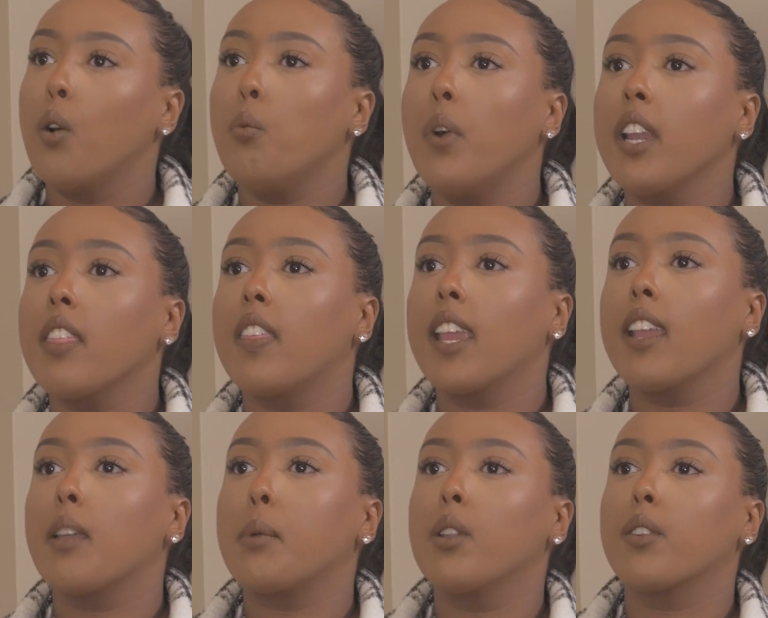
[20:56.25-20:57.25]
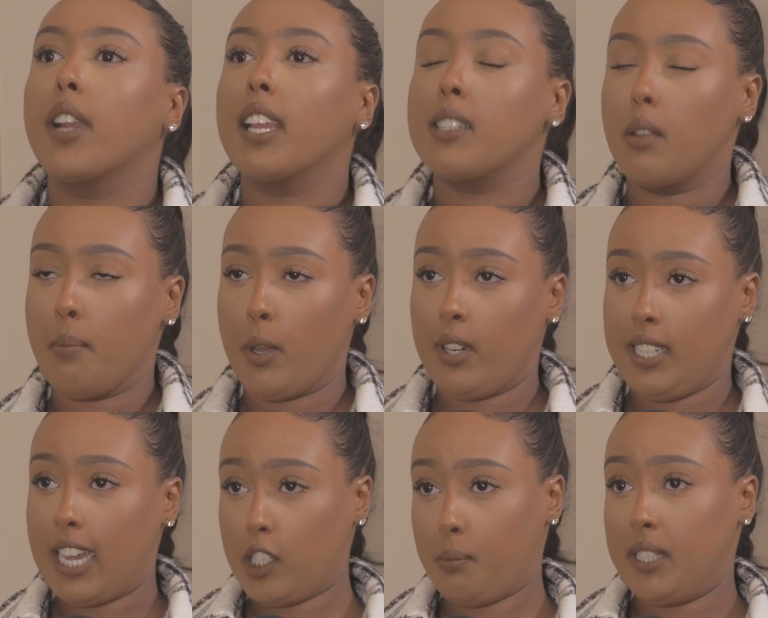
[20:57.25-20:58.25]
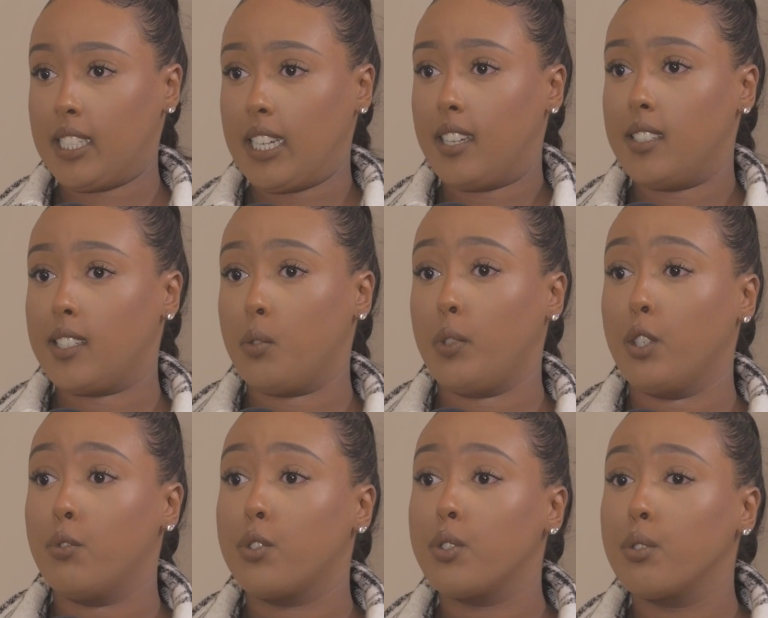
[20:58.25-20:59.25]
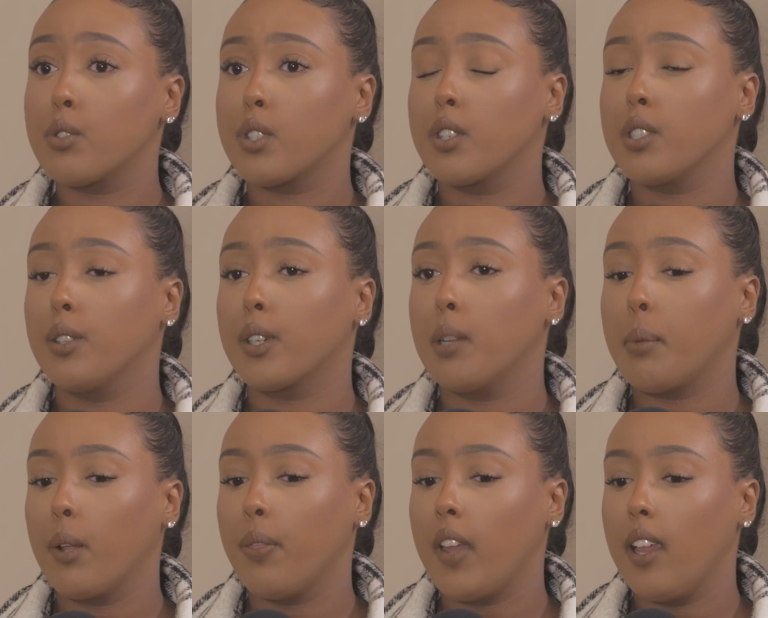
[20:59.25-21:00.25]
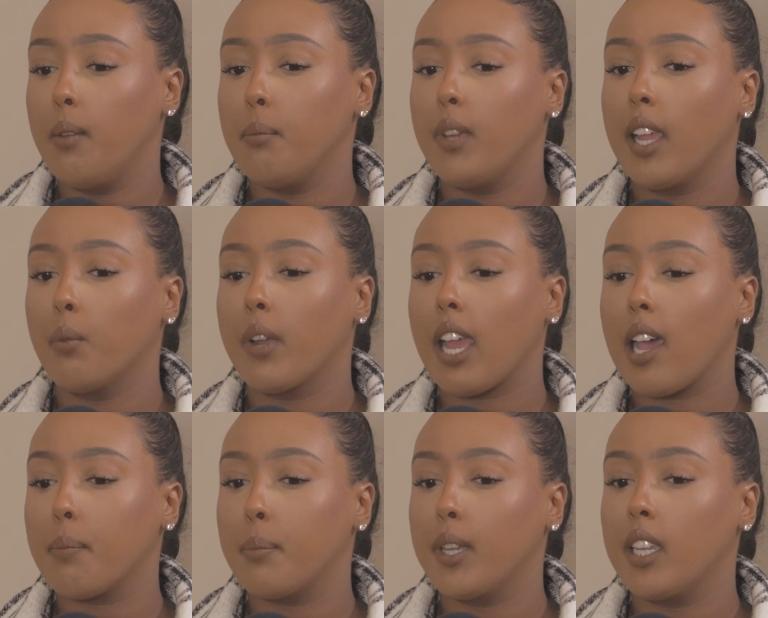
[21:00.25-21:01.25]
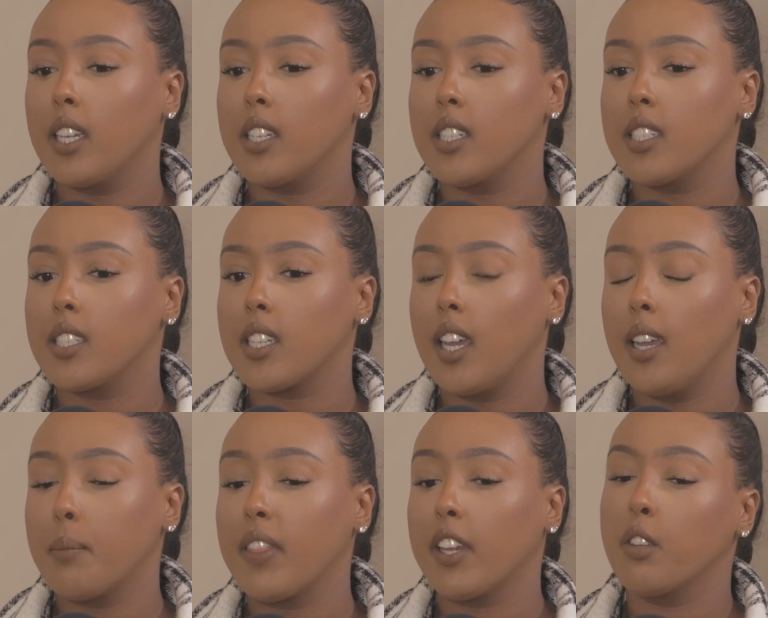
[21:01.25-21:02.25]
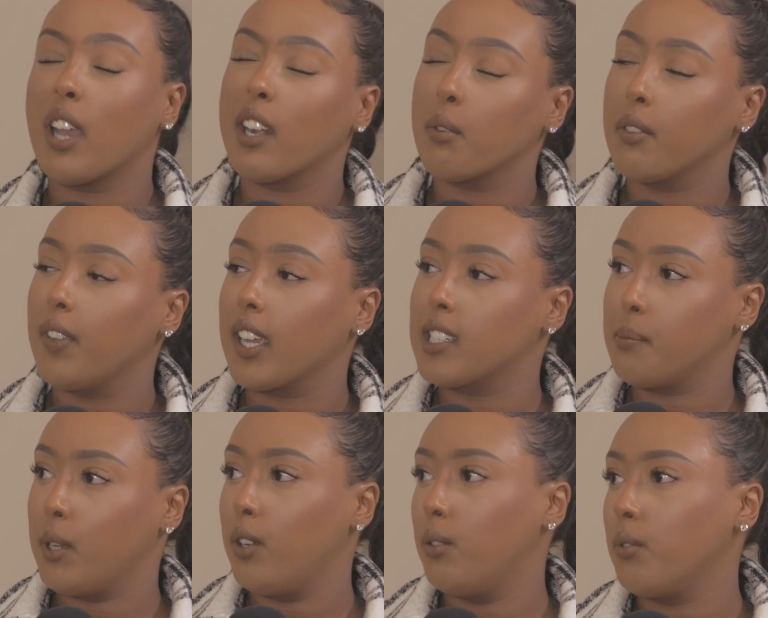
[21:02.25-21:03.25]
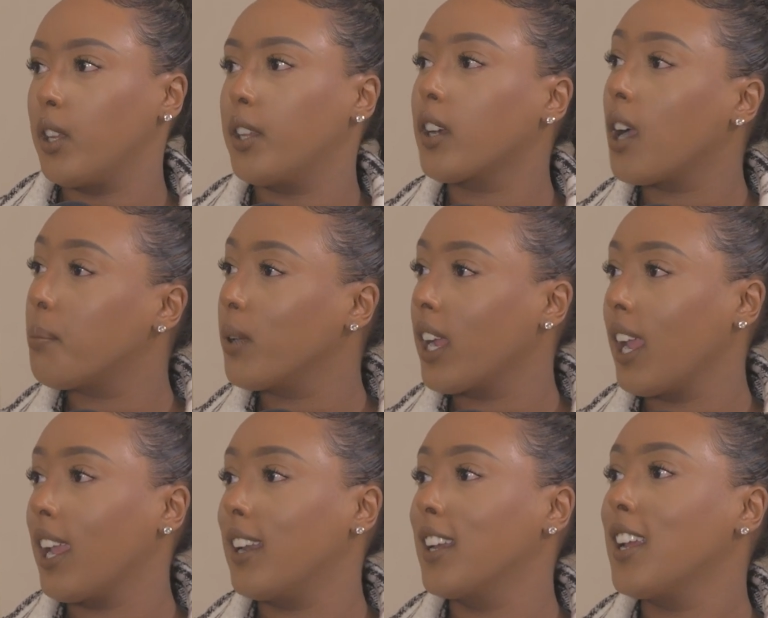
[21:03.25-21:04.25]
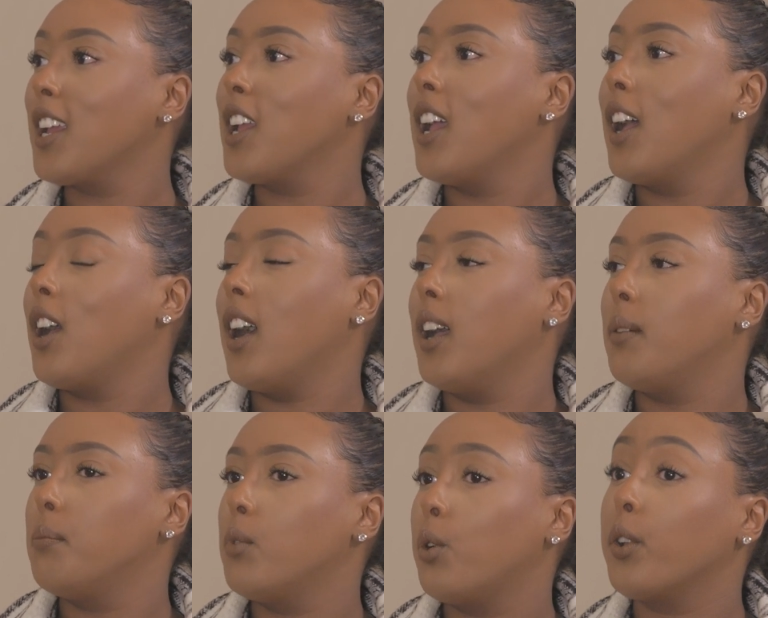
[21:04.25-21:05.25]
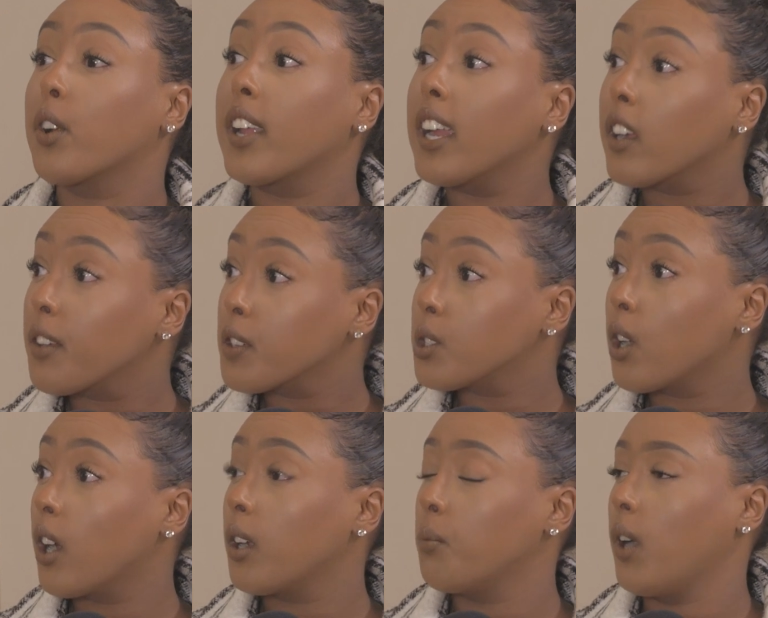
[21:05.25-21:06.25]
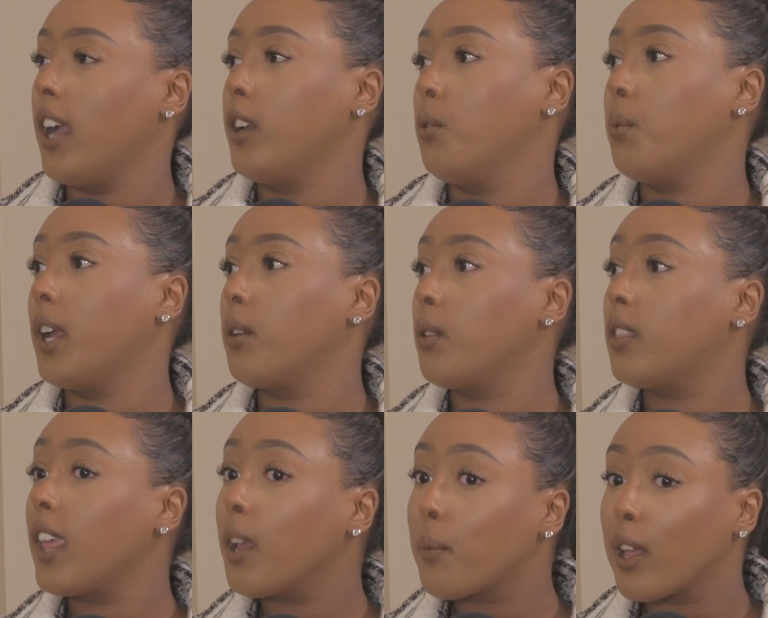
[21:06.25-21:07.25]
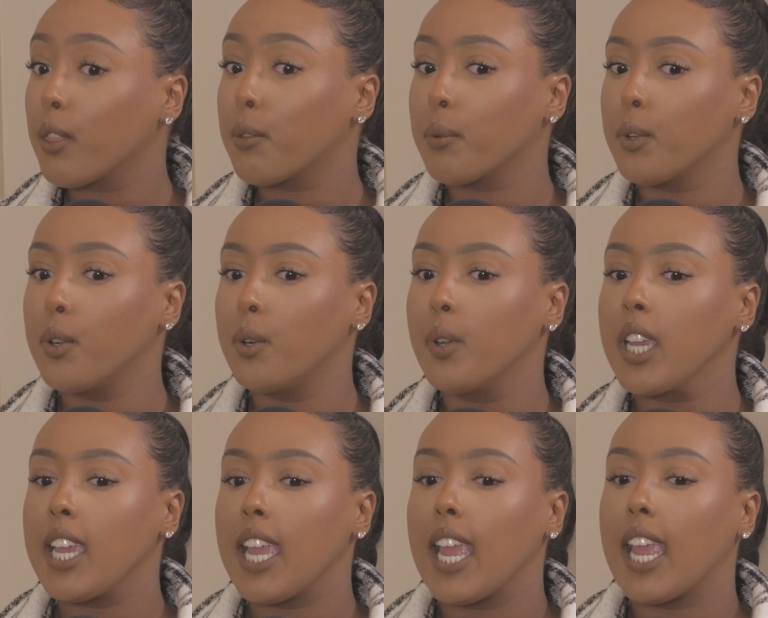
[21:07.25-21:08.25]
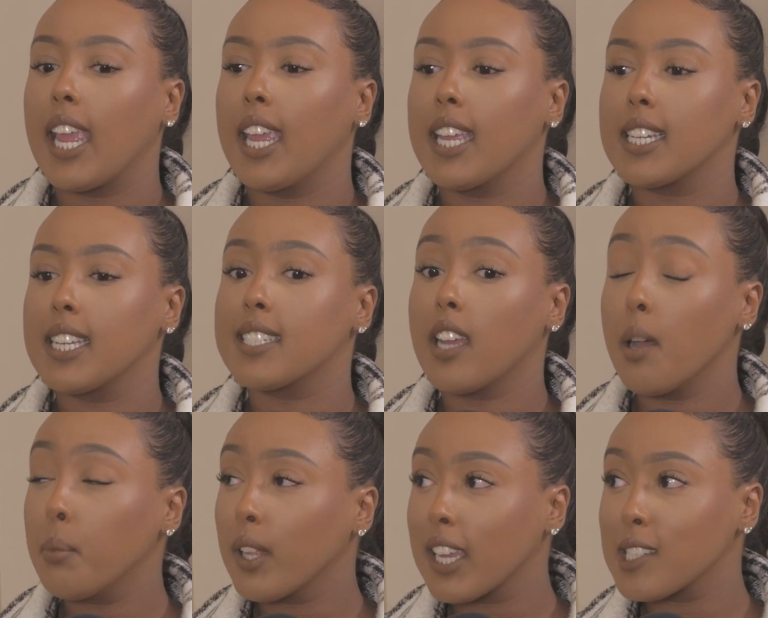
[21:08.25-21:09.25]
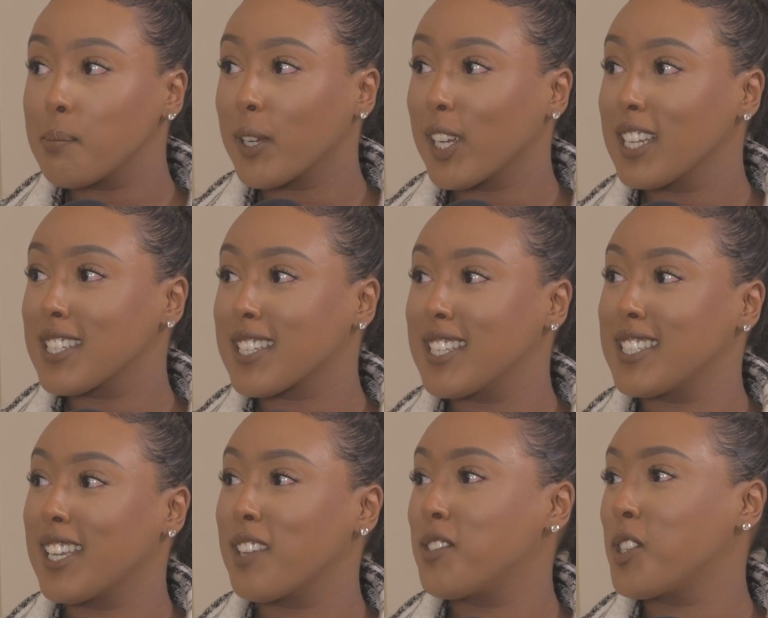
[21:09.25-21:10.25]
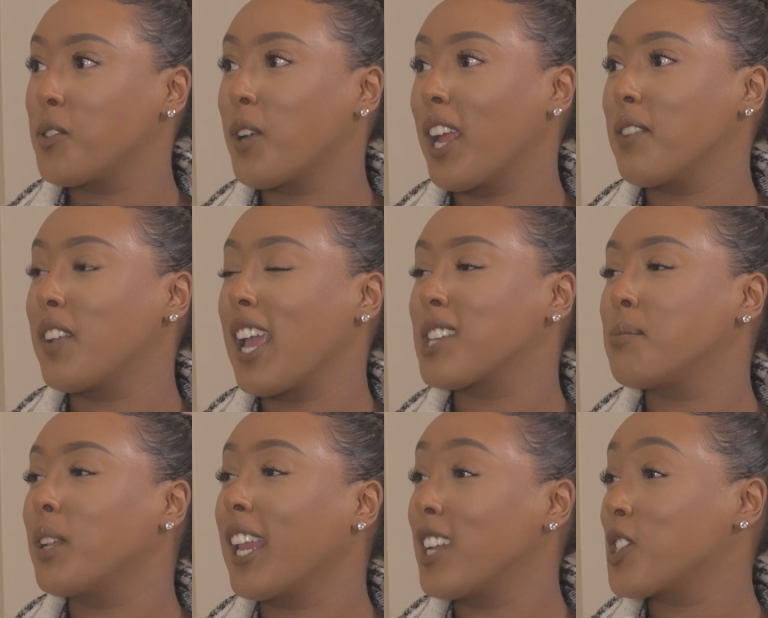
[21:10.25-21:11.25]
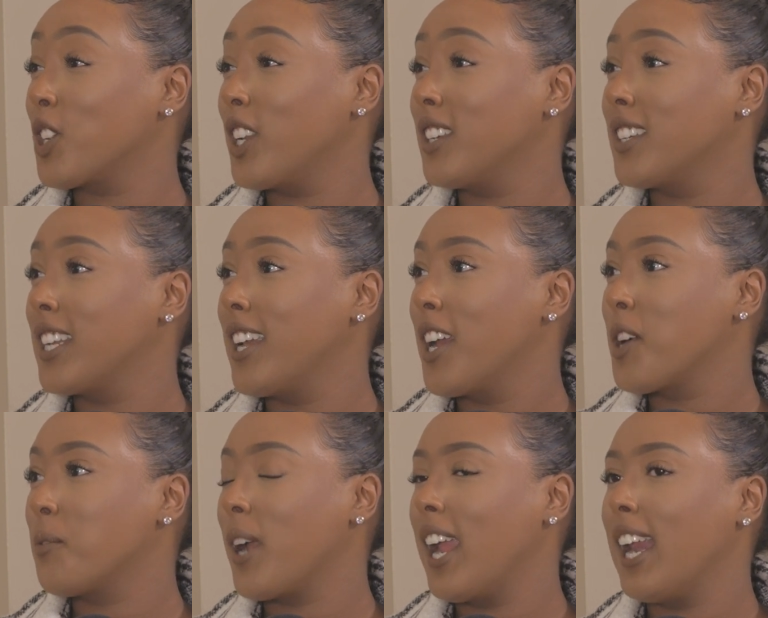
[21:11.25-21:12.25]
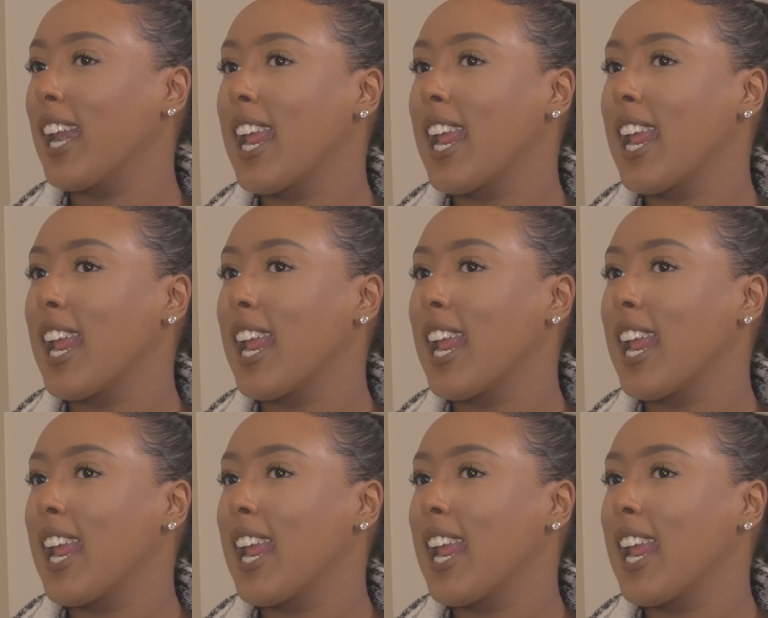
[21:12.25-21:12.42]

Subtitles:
One thing about learning about attachment styles is when you do start to learn about them and what happened, and then you kind of reflect about your upbringing and your caregivers are and kind of what they went through. It's a humbling experience because it gives you kind of an explanation, right?